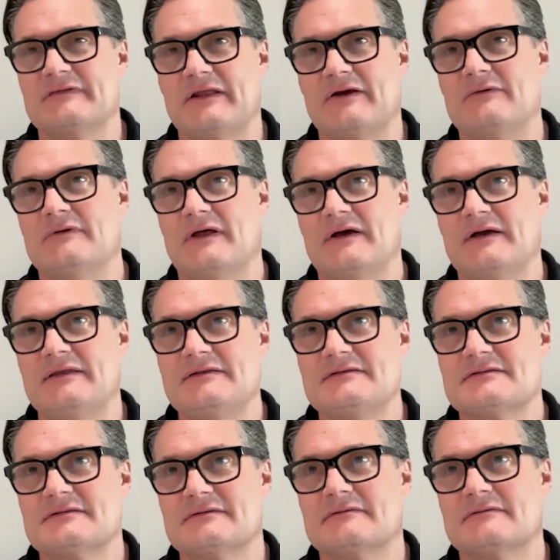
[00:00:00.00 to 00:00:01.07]
low
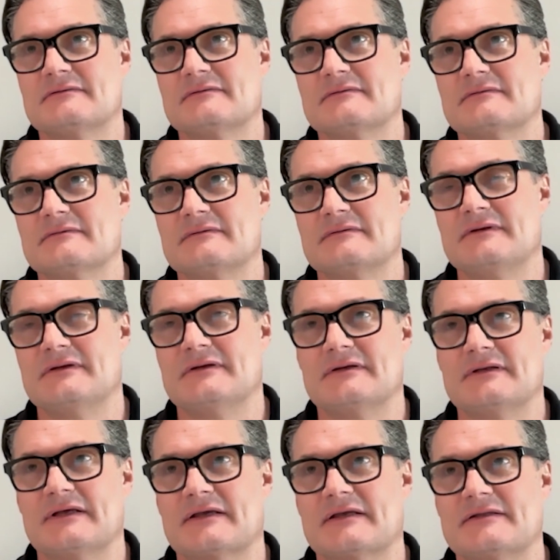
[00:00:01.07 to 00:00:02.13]
light,
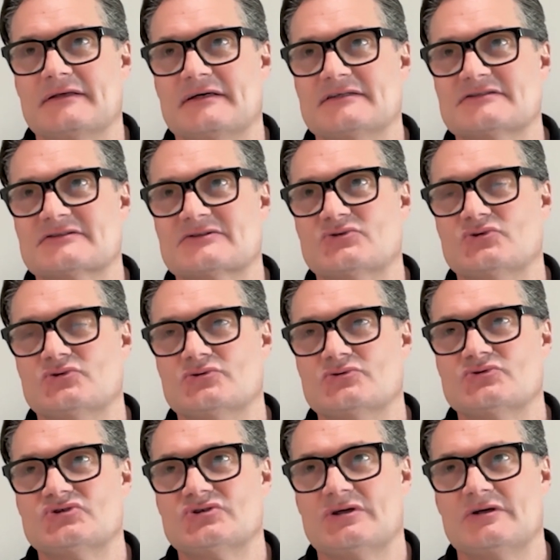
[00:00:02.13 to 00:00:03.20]
like a dusk dawn
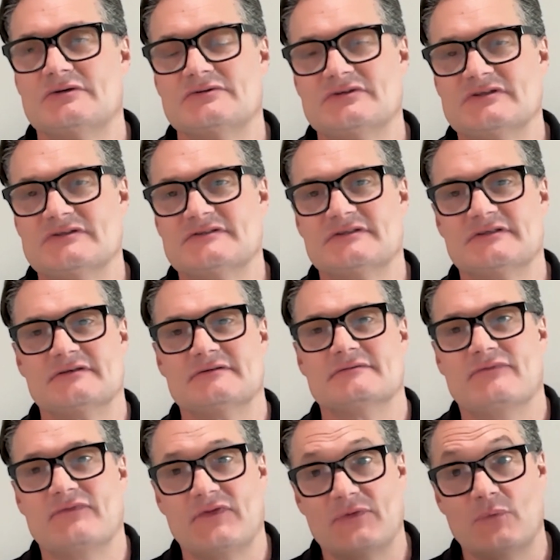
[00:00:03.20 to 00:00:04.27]
shot, just to
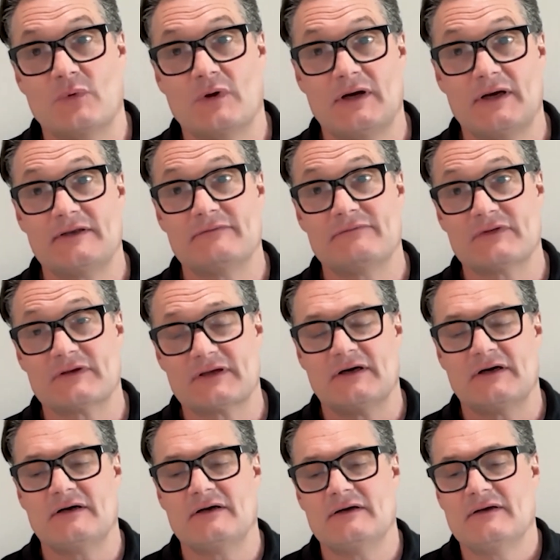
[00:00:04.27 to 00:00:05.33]
for the wide of the
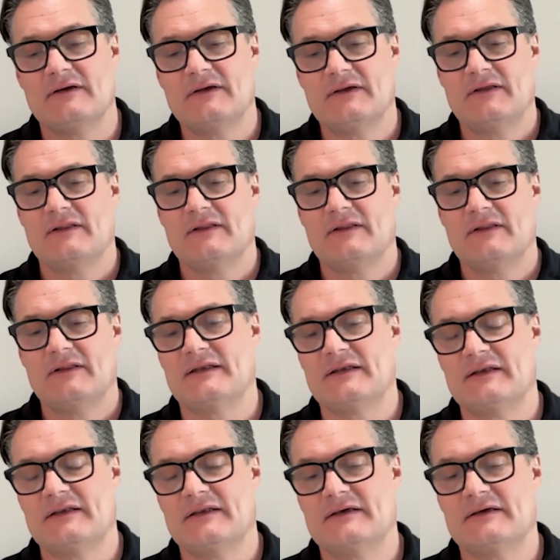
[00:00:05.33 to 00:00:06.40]
car,
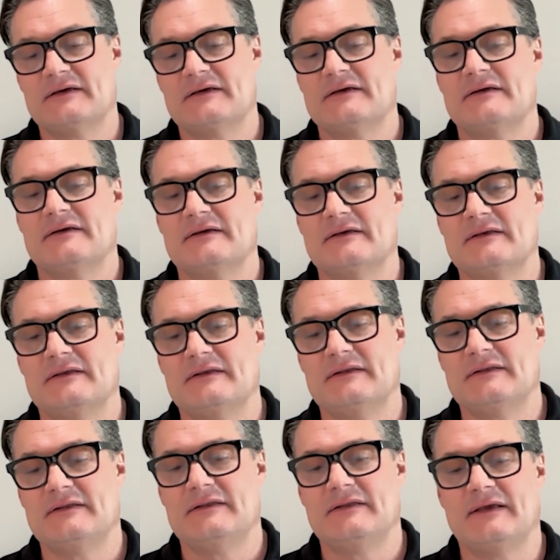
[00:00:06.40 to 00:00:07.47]
then
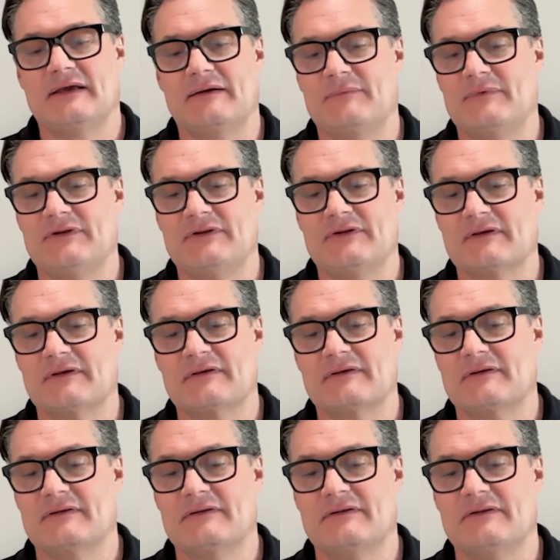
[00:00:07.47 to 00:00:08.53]
yeah, I mean you
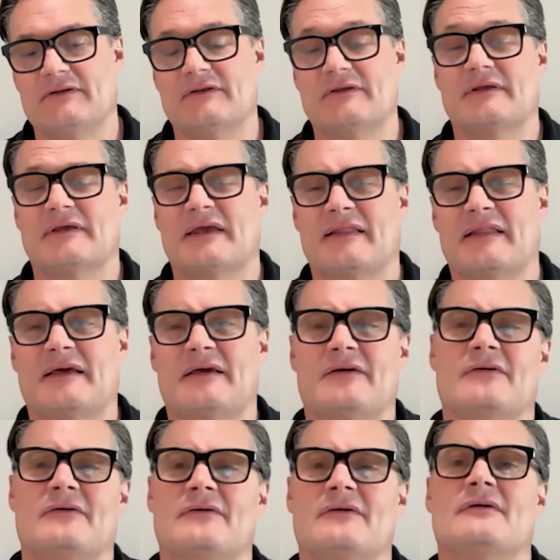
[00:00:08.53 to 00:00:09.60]
can get
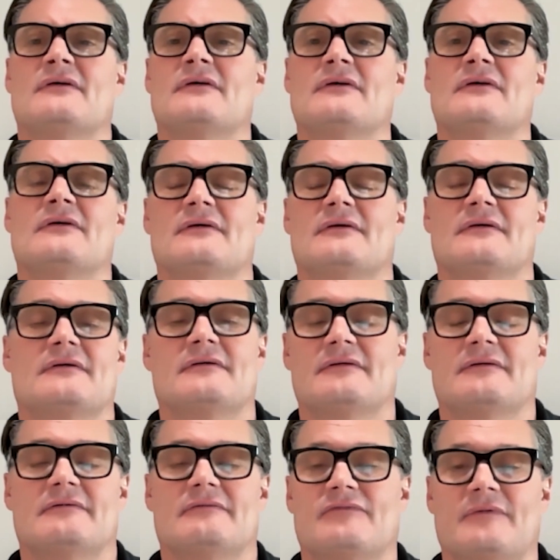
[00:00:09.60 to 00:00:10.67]
that
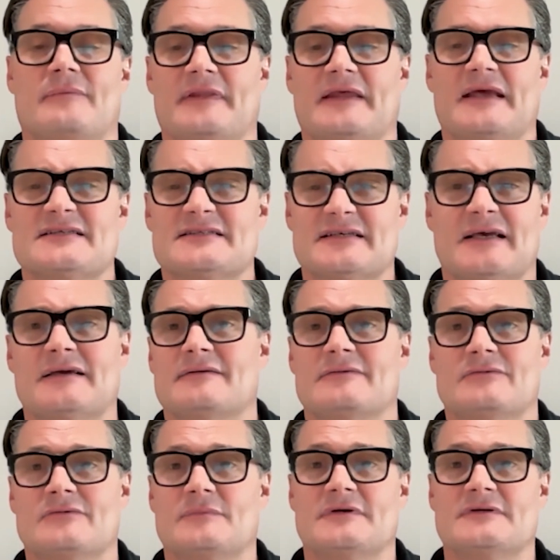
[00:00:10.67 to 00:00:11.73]
from the asset
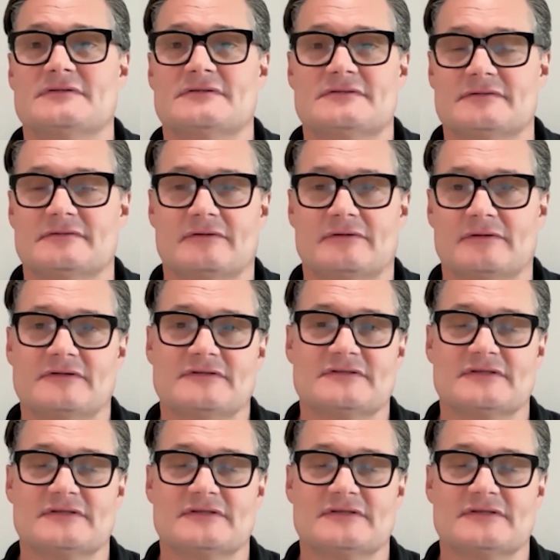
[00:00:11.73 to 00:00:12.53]
almost on its